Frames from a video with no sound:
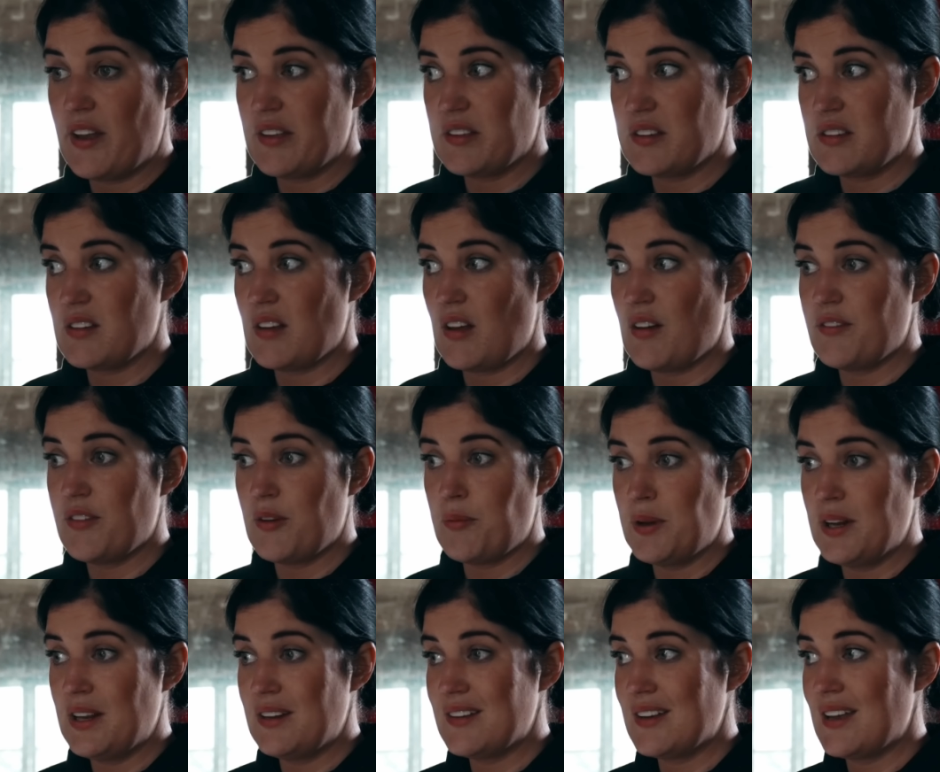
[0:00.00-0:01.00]
and stuff that we
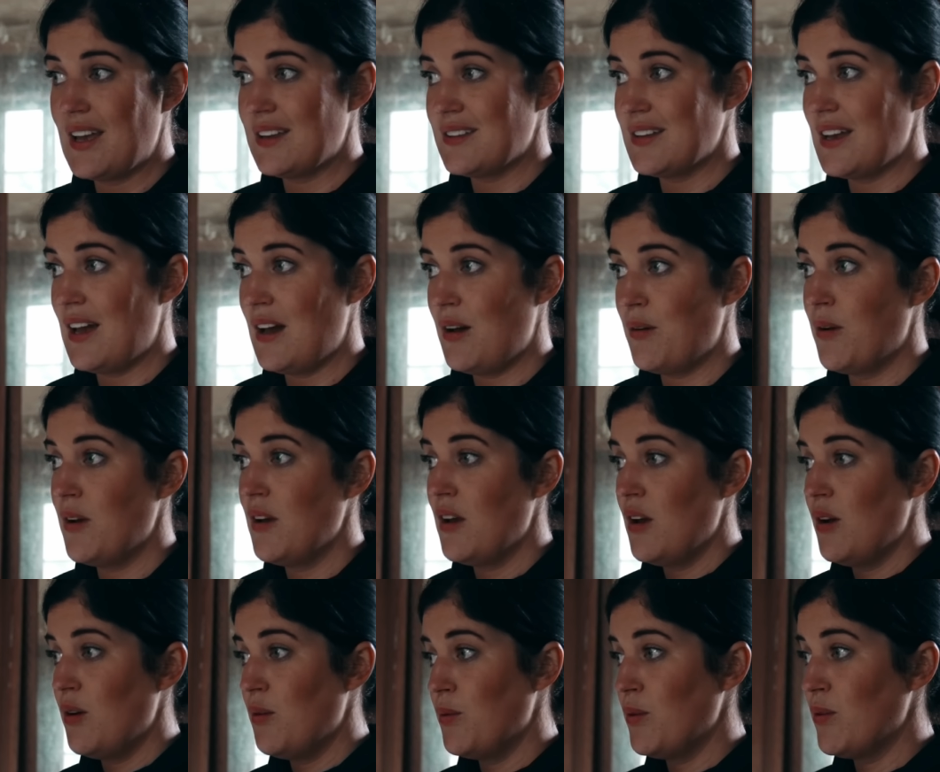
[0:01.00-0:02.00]
need to get out.
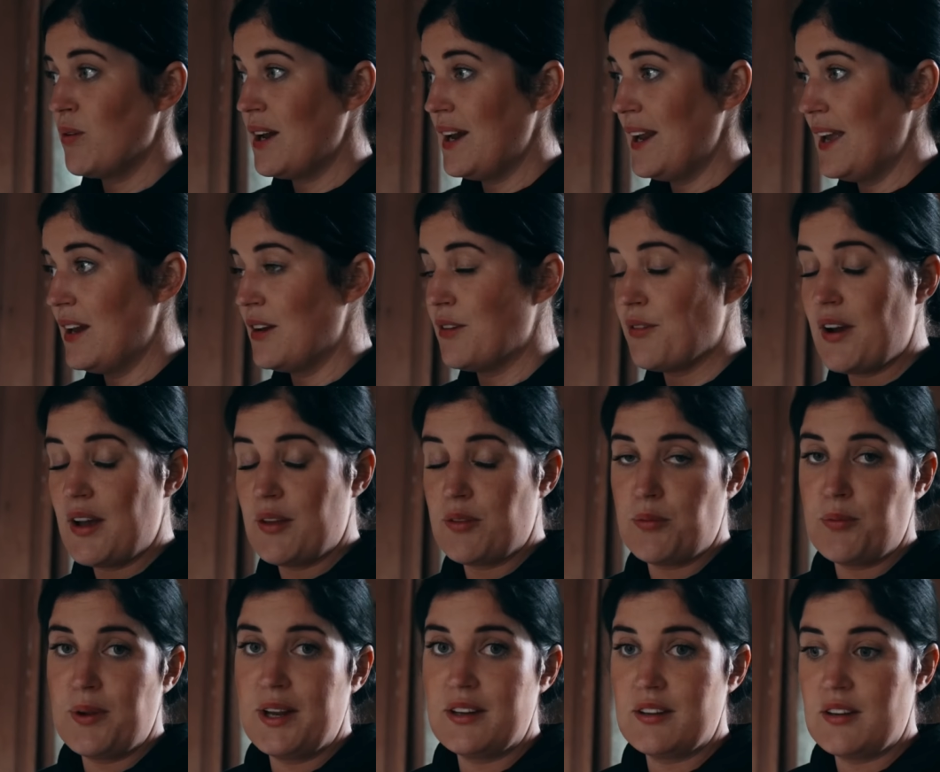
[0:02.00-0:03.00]
We'll clean around the
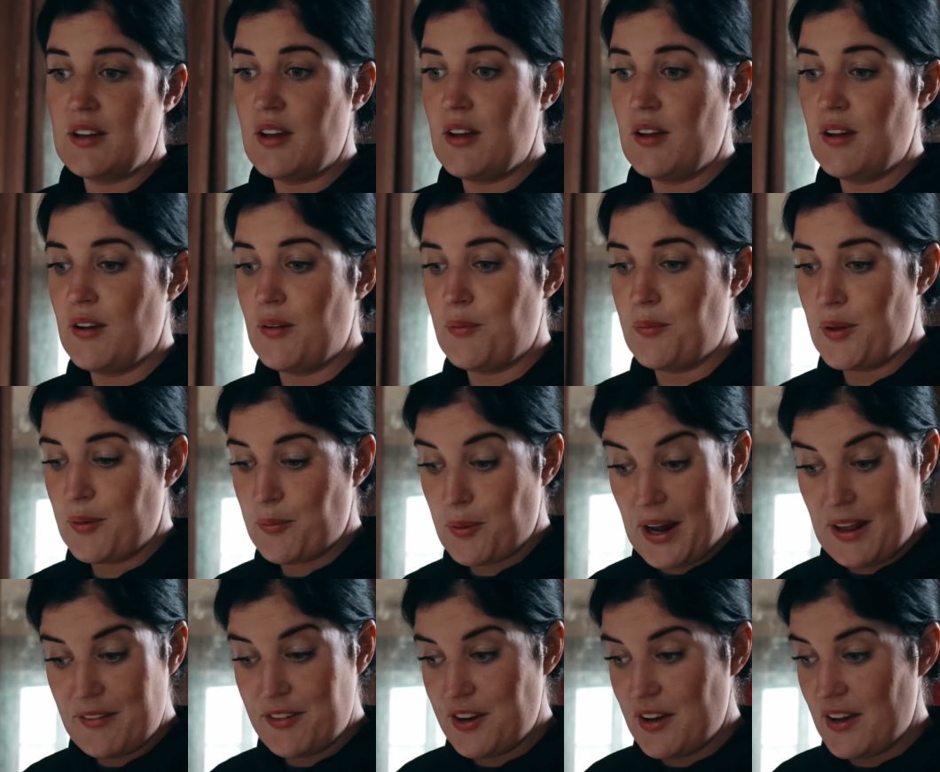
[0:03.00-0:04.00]
window and we'll
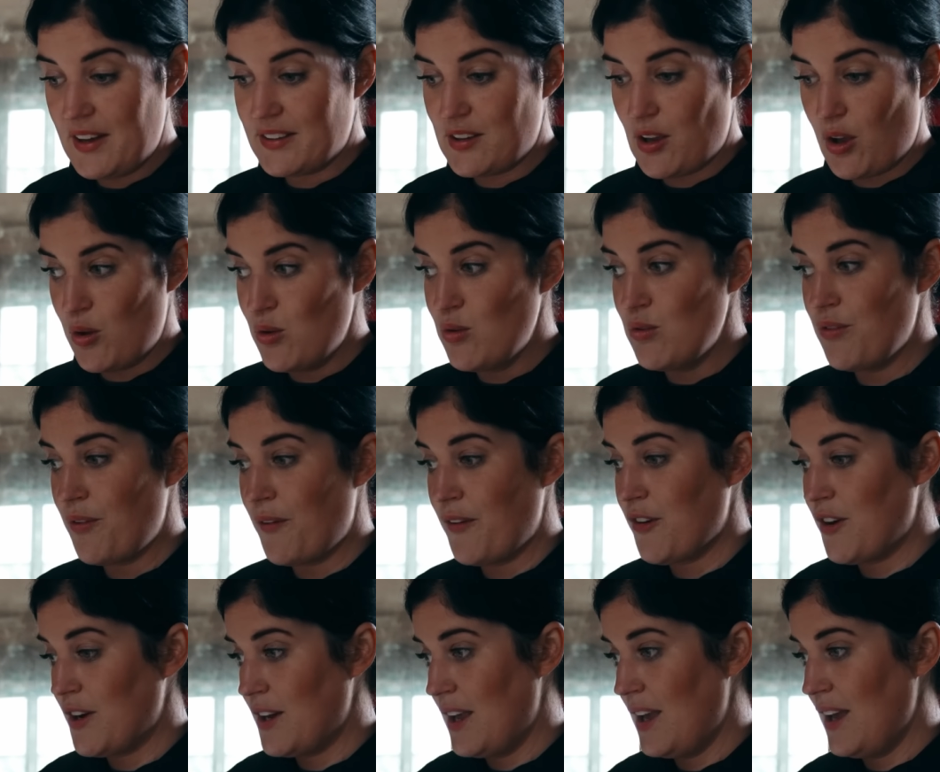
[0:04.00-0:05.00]
have a nice hoover
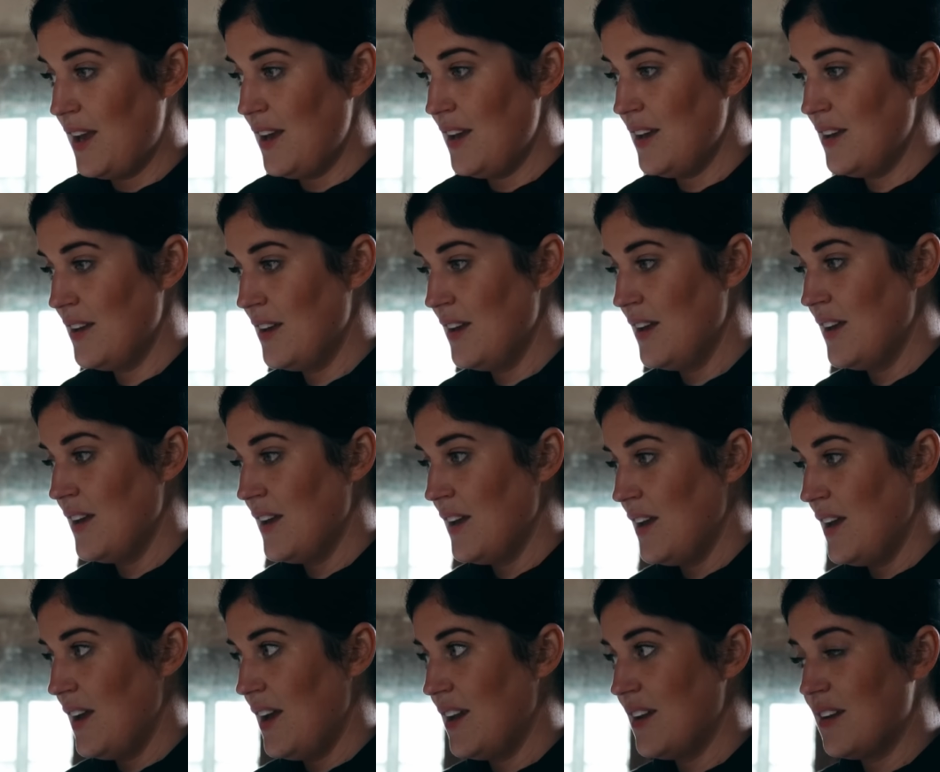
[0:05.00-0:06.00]
in here
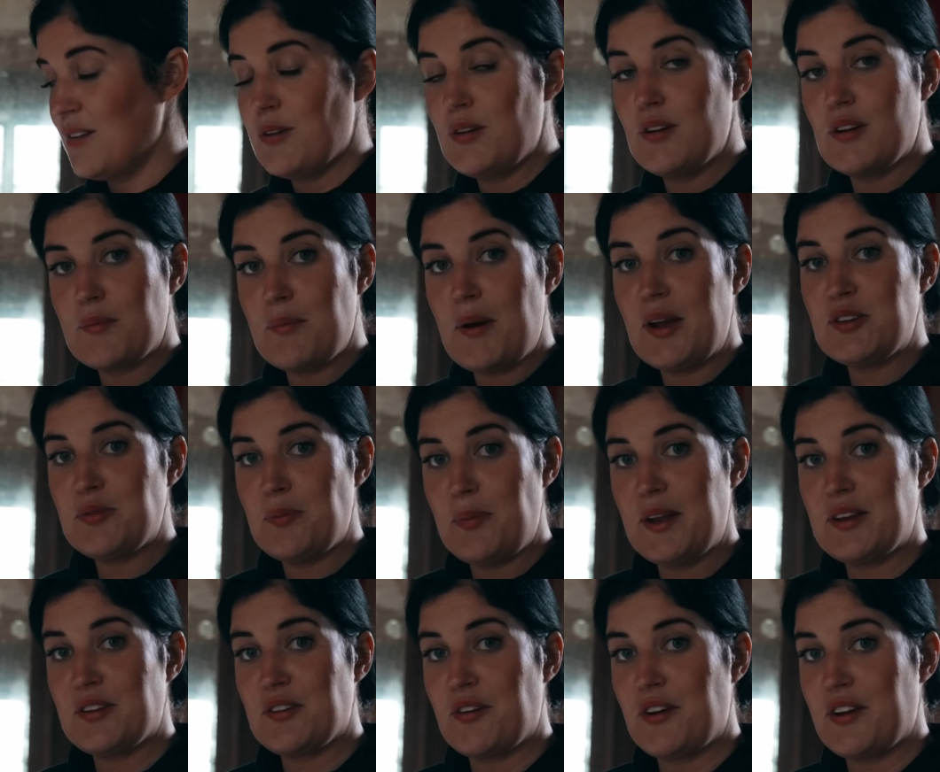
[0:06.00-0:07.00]
and it'll look much
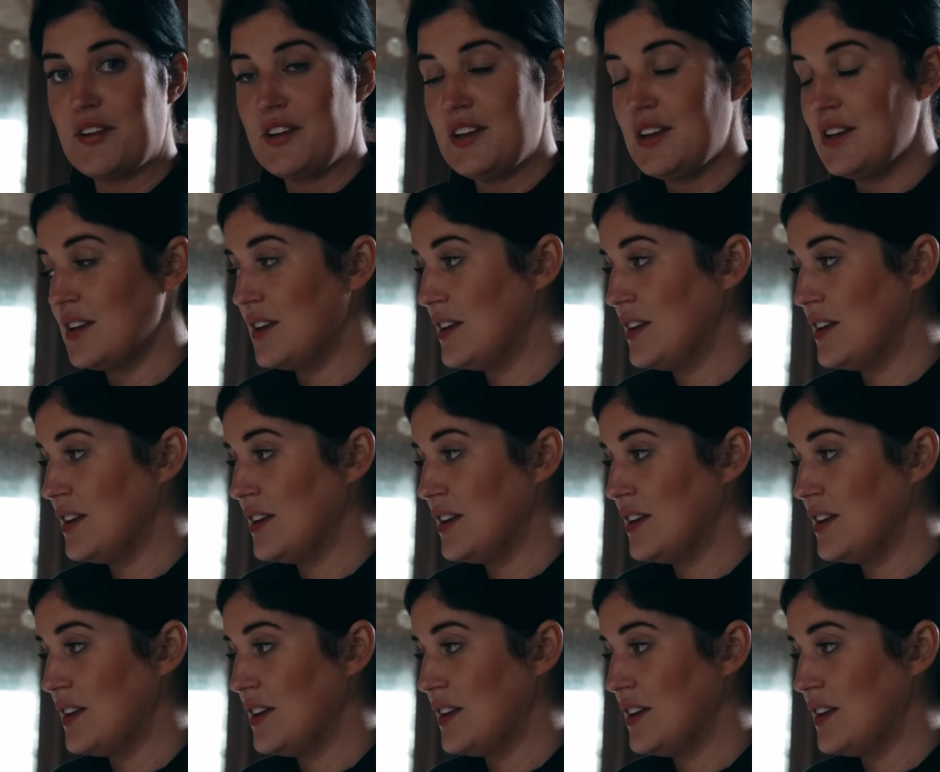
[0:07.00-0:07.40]
better, I think.